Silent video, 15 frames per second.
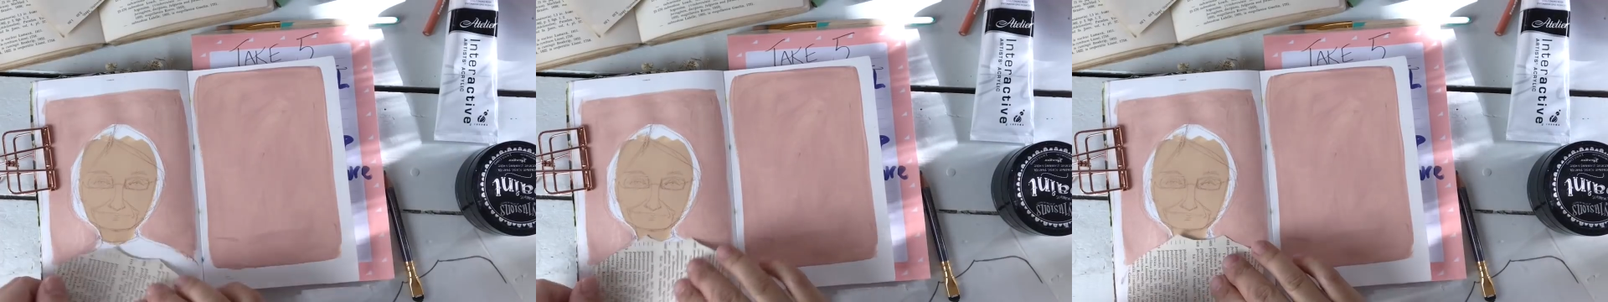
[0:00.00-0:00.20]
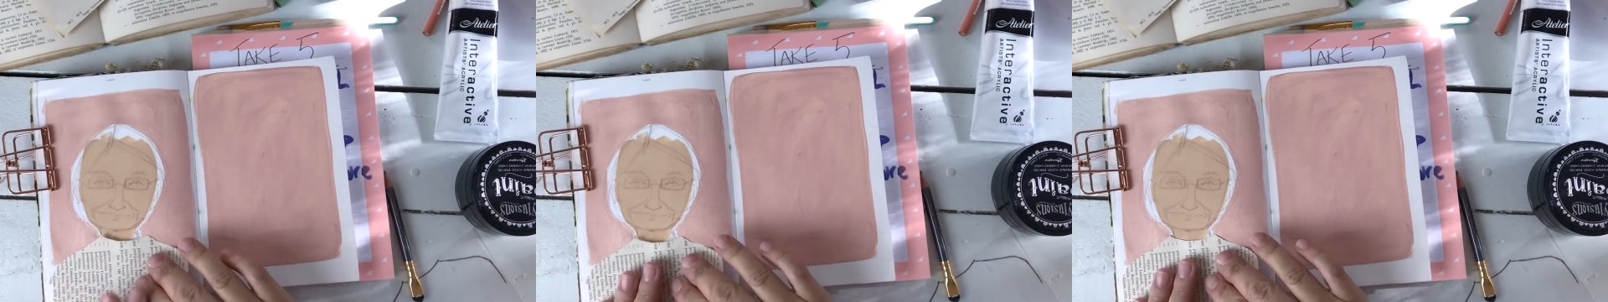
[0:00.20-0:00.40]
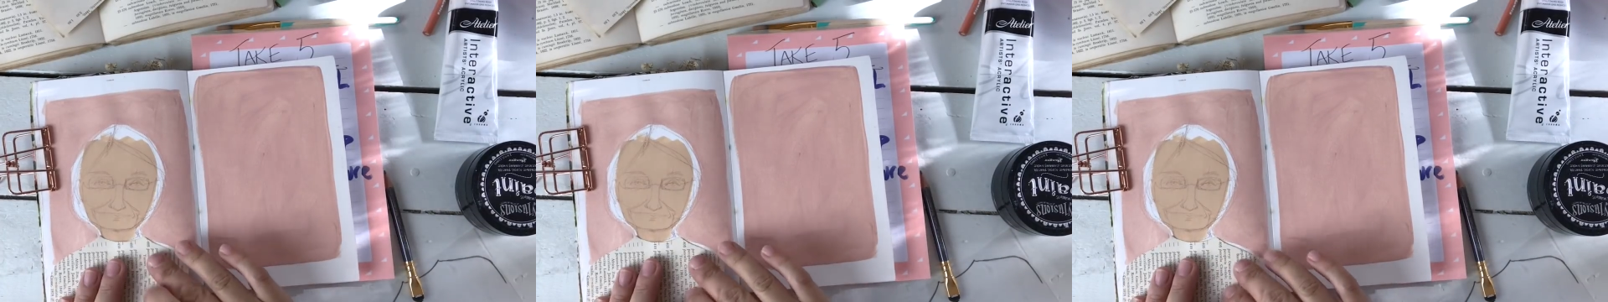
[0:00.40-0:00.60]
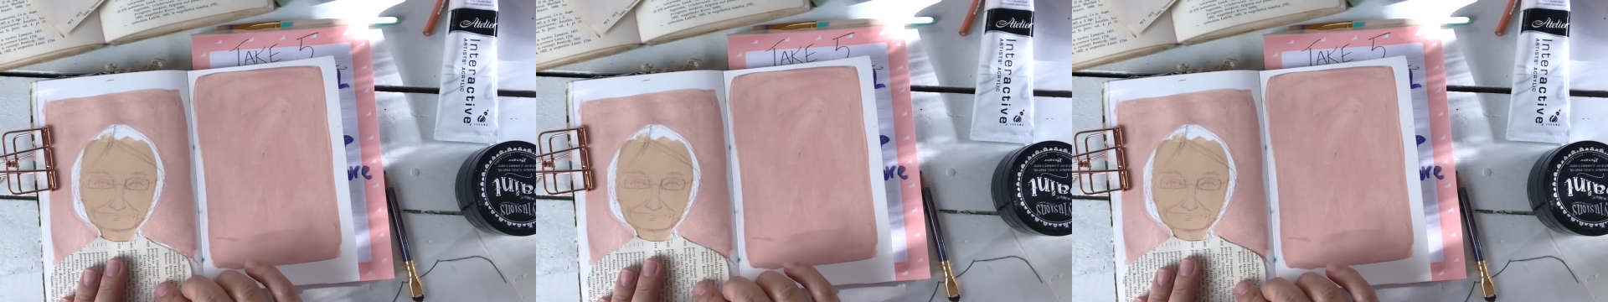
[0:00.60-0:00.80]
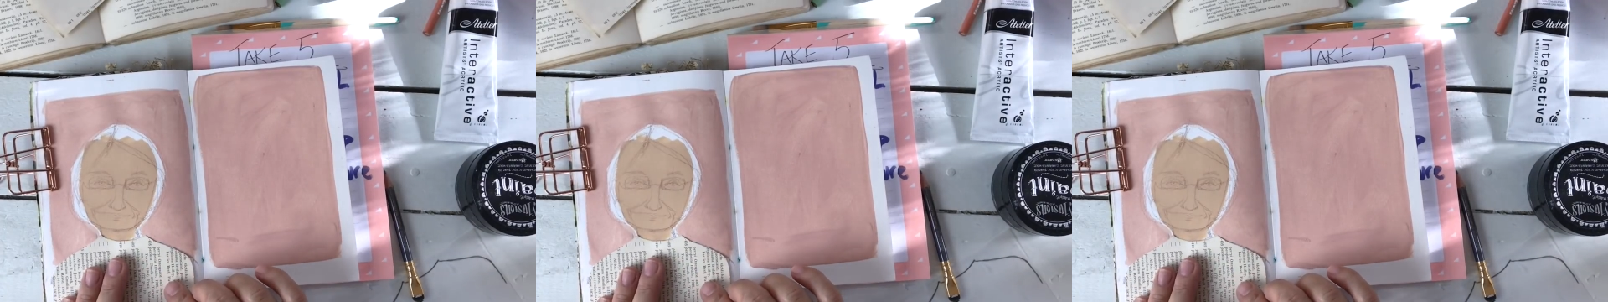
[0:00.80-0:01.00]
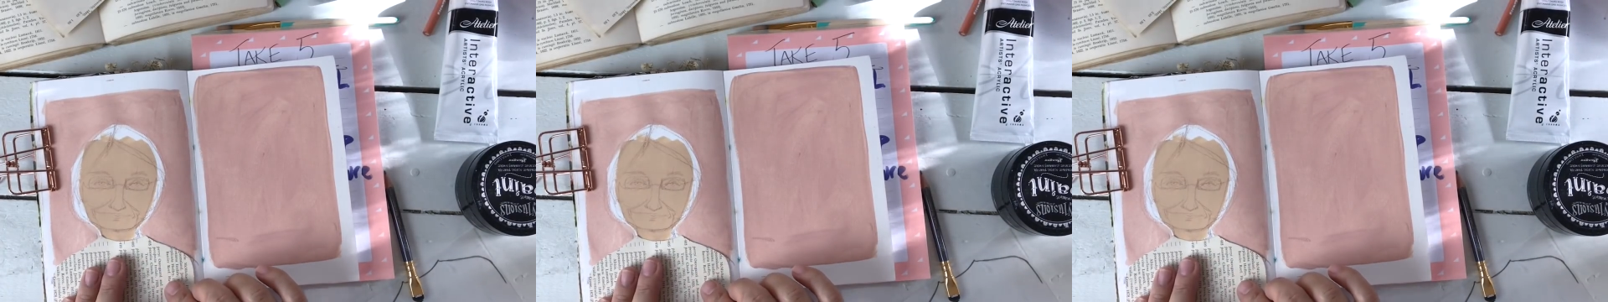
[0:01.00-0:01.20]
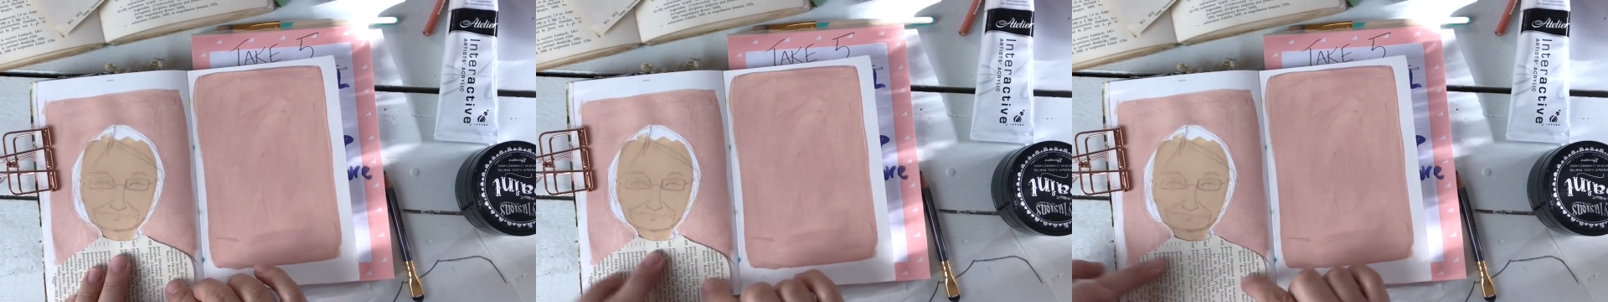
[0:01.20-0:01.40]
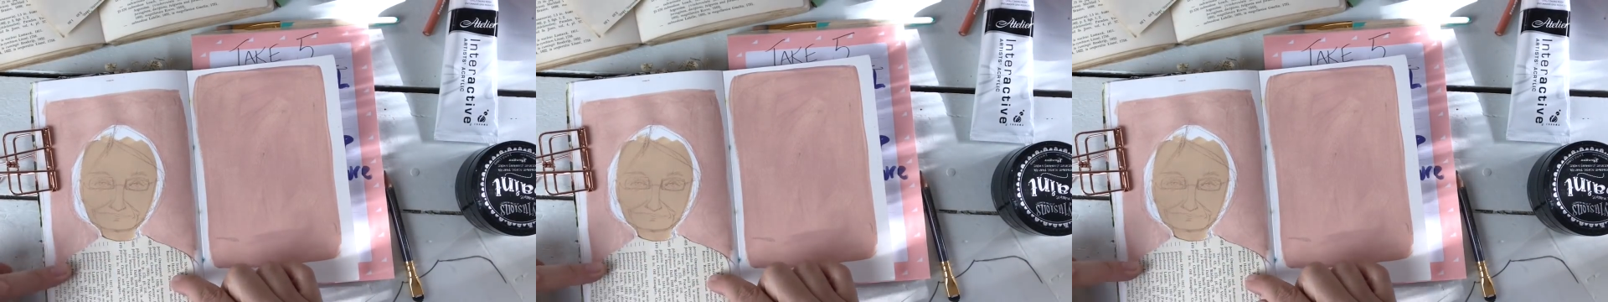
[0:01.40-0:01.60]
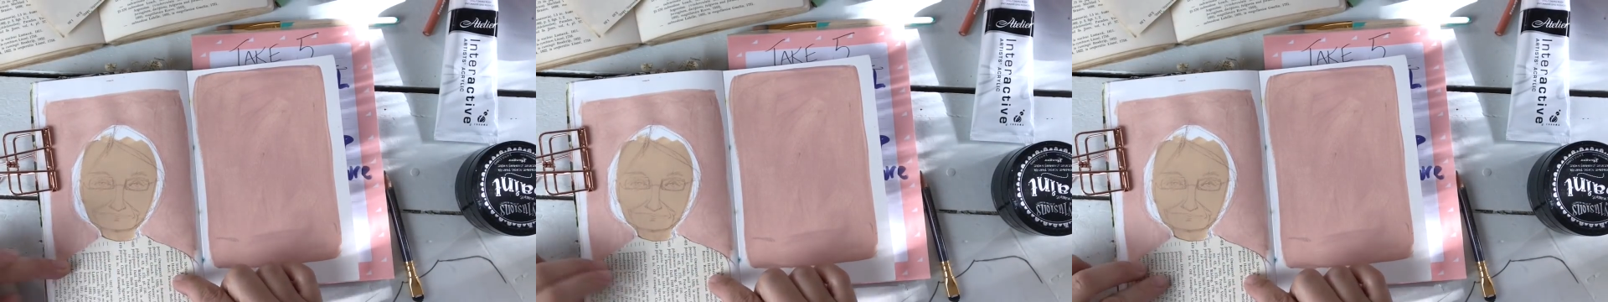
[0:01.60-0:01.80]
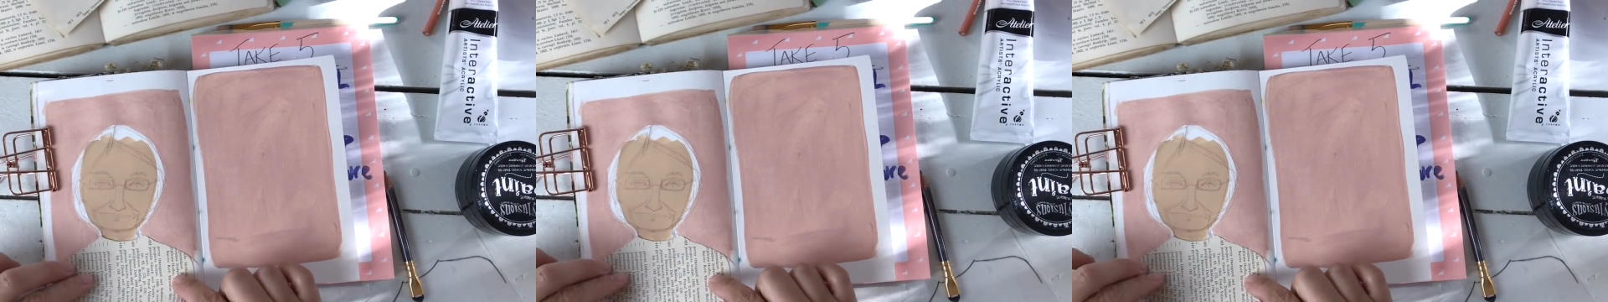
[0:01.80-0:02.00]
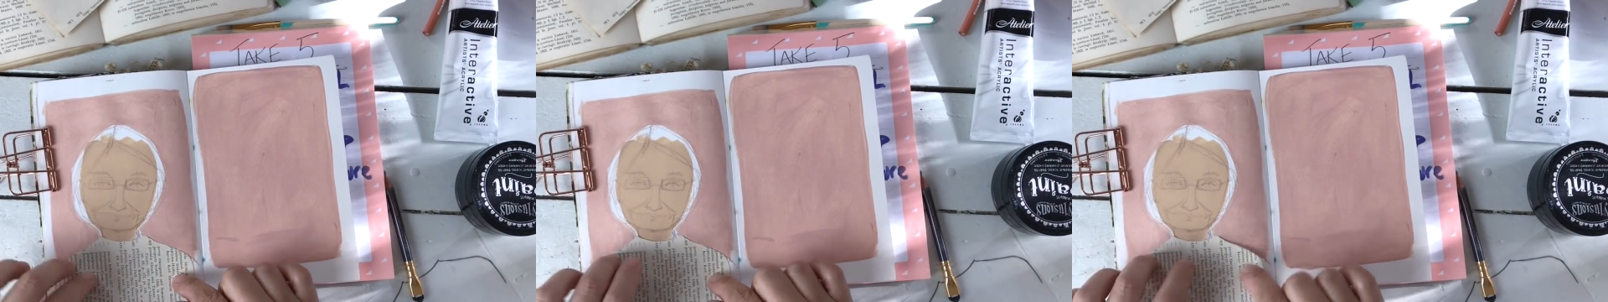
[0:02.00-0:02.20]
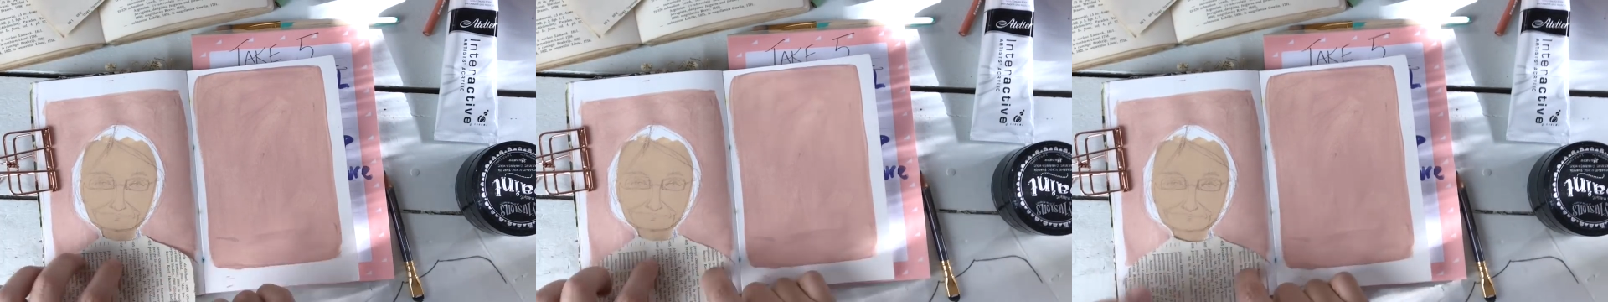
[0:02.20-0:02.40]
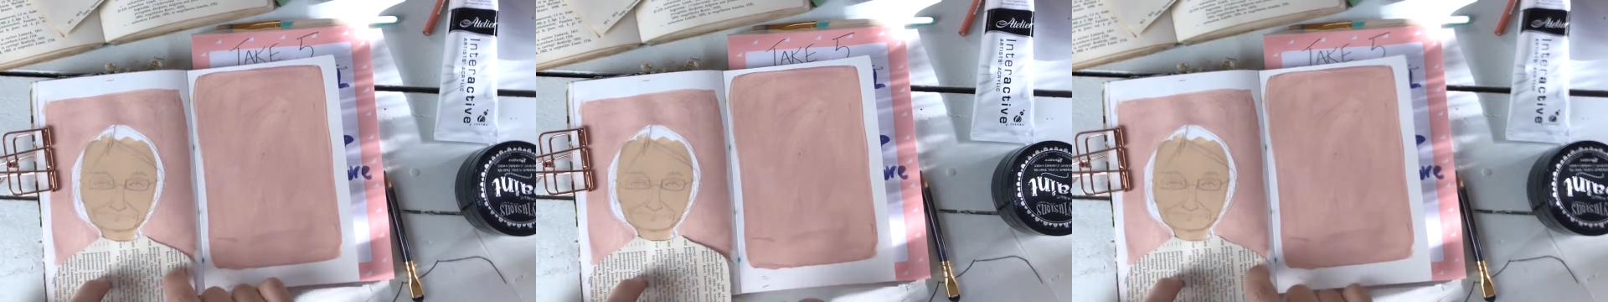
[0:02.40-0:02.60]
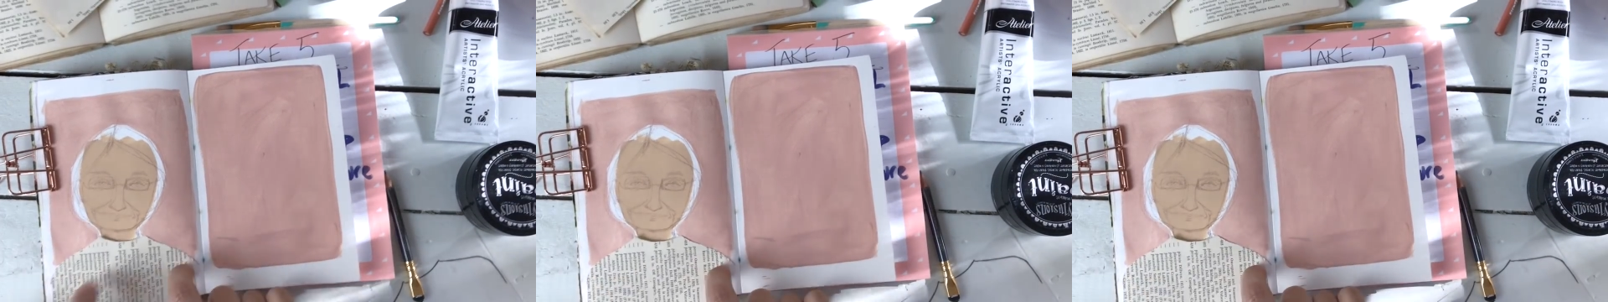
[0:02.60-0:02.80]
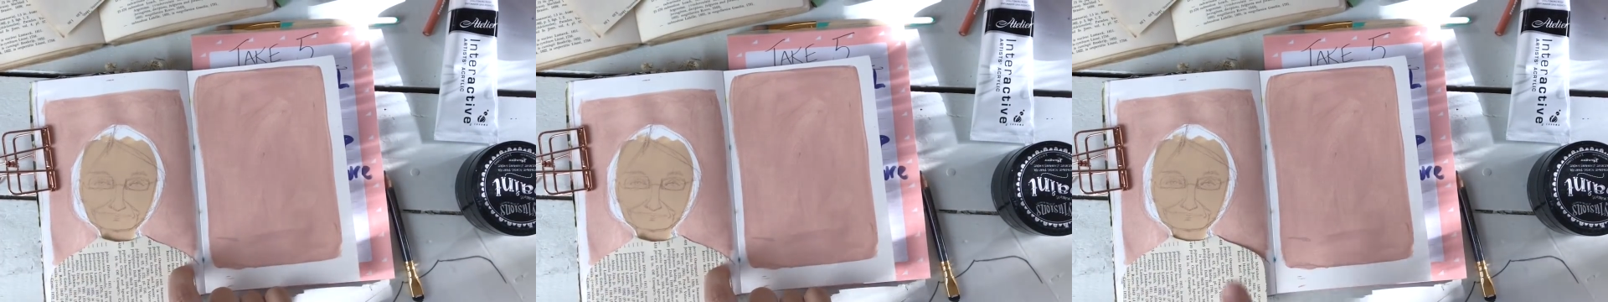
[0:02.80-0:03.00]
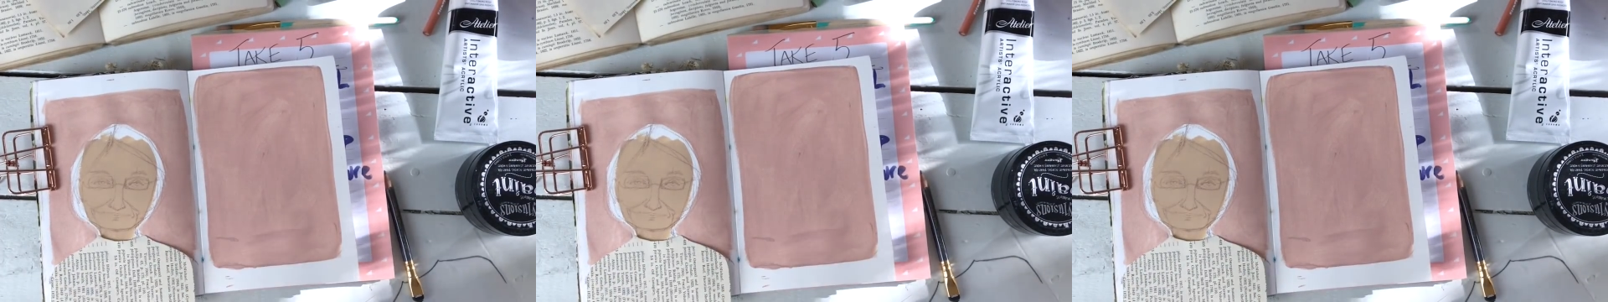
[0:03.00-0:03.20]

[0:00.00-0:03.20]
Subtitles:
(no speaker visible)